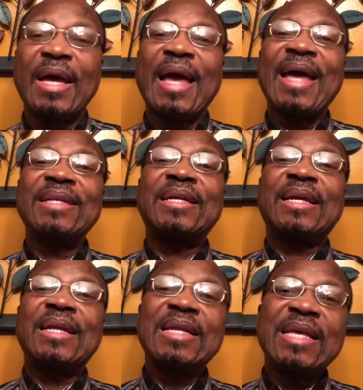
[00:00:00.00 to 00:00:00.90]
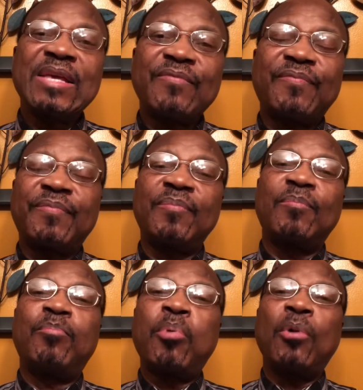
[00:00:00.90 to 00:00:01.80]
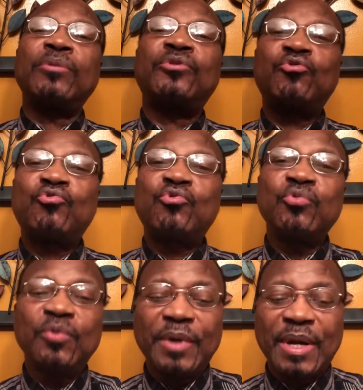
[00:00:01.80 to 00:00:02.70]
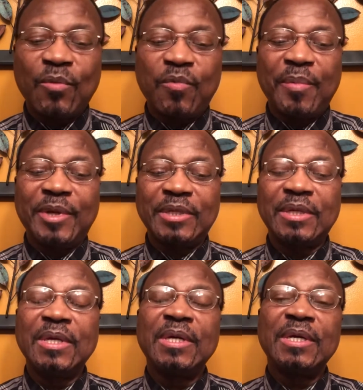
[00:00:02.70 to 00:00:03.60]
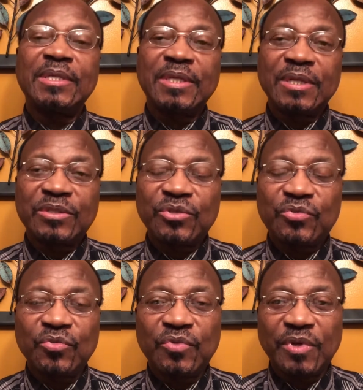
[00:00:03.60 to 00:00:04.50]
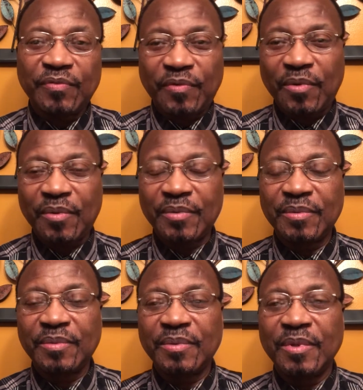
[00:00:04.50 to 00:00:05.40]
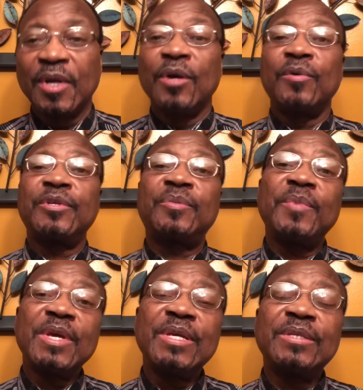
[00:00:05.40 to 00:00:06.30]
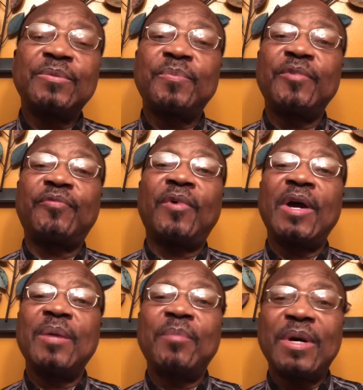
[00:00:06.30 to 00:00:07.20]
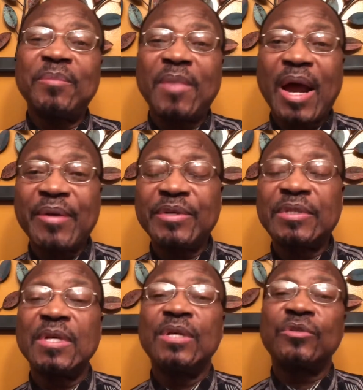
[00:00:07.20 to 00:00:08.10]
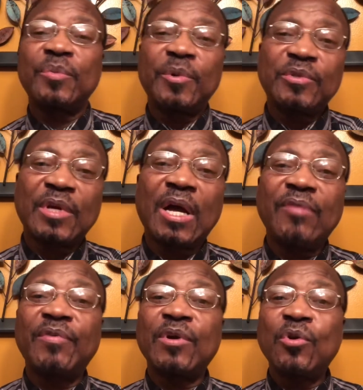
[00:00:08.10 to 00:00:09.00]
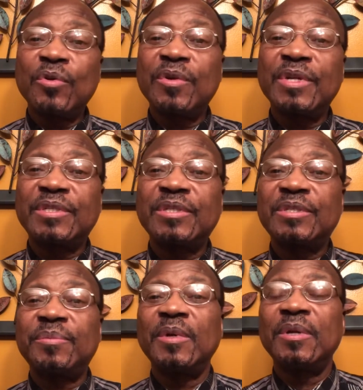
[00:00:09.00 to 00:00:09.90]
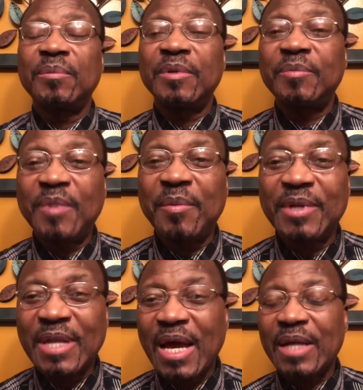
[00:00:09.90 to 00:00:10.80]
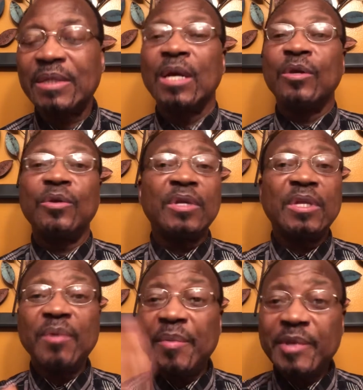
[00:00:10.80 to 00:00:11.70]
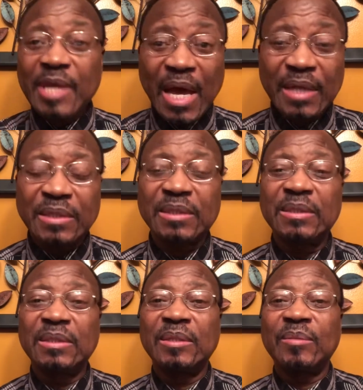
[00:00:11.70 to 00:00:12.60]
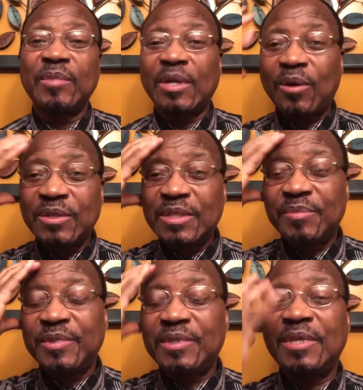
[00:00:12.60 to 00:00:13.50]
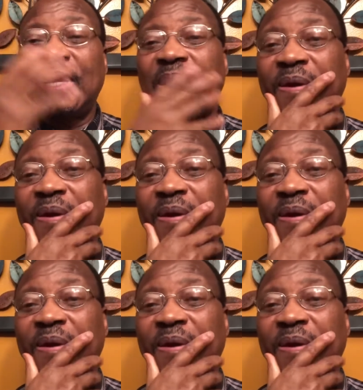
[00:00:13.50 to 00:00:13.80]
and cleave, bond to a woman in Genesis 2:24. Which means before a man marries, supposed to have a good relationship with mom and dad. They may be dead, but the concept is there.